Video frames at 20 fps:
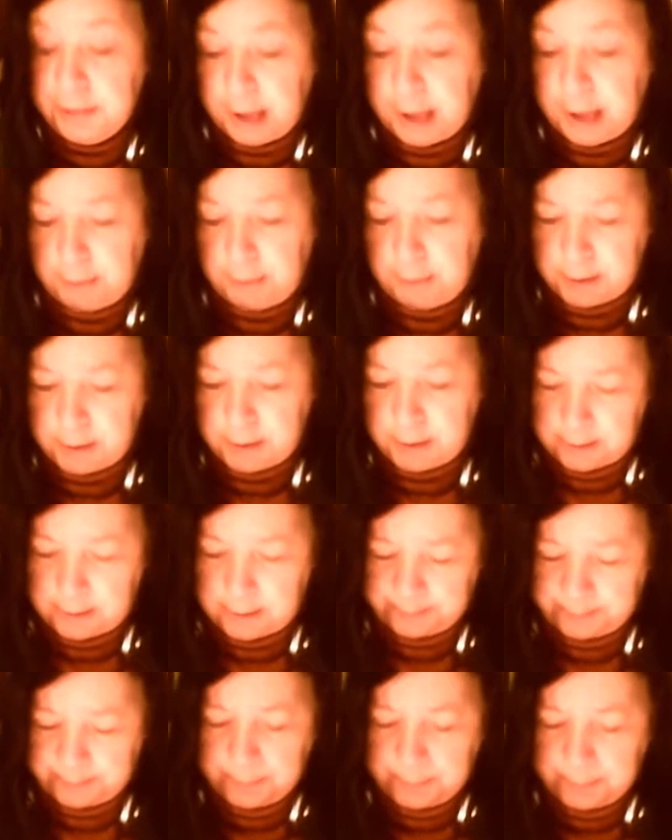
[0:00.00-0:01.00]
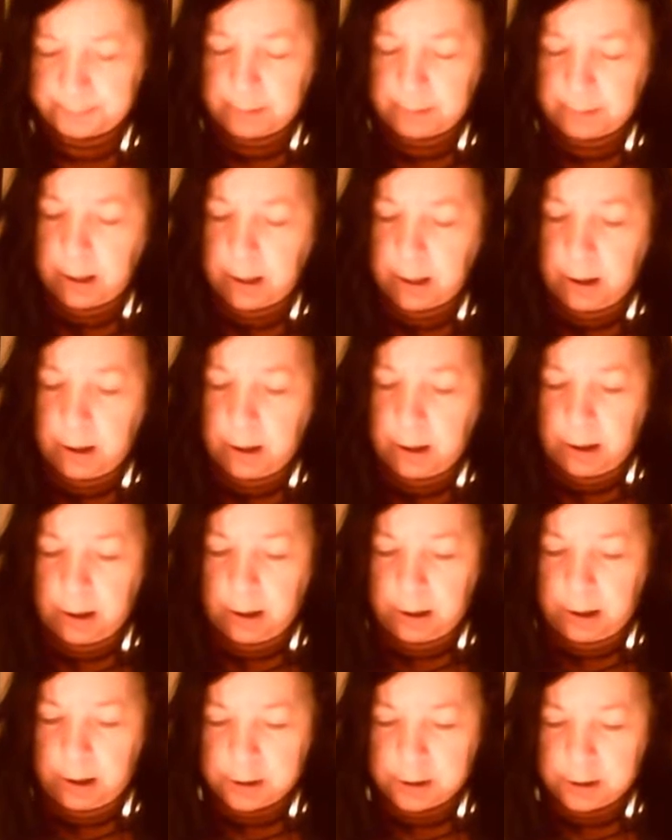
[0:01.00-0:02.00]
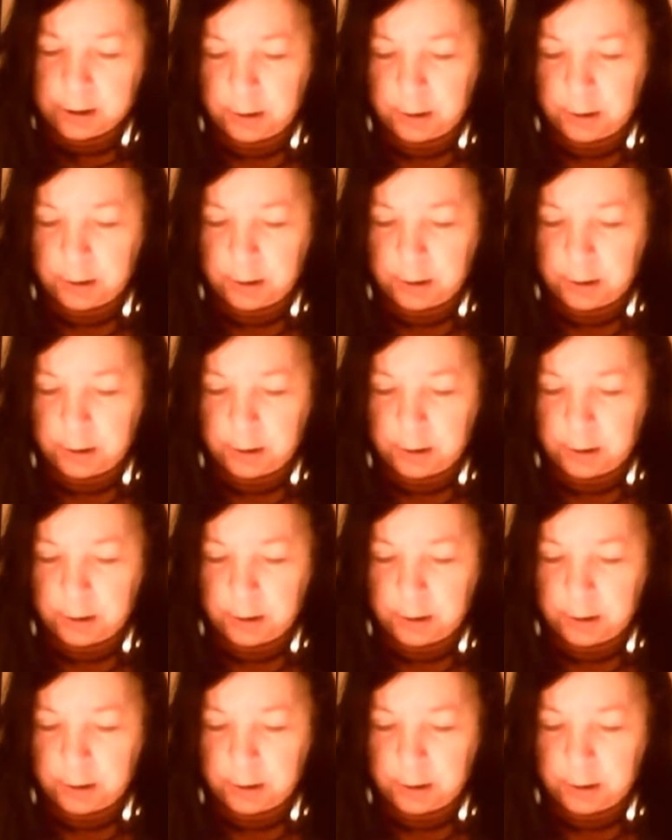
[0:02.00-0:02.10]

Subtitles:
happened. To